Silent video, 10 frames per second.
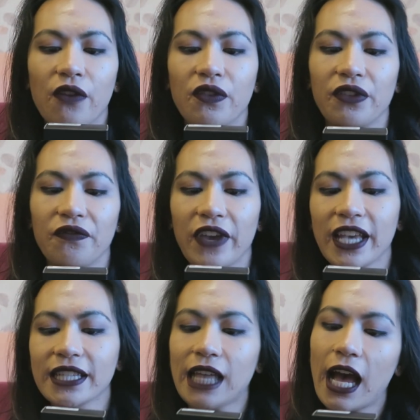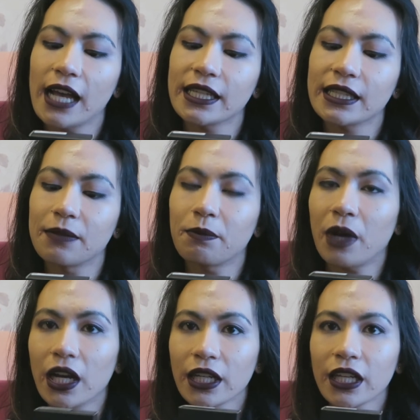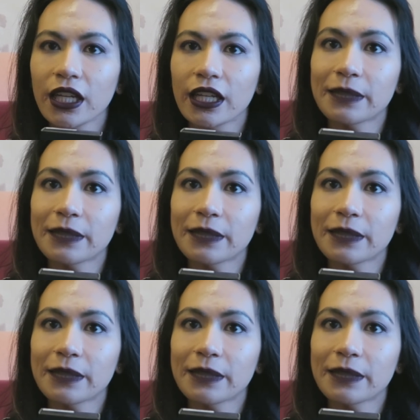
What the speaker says: for the face, eyes, and body.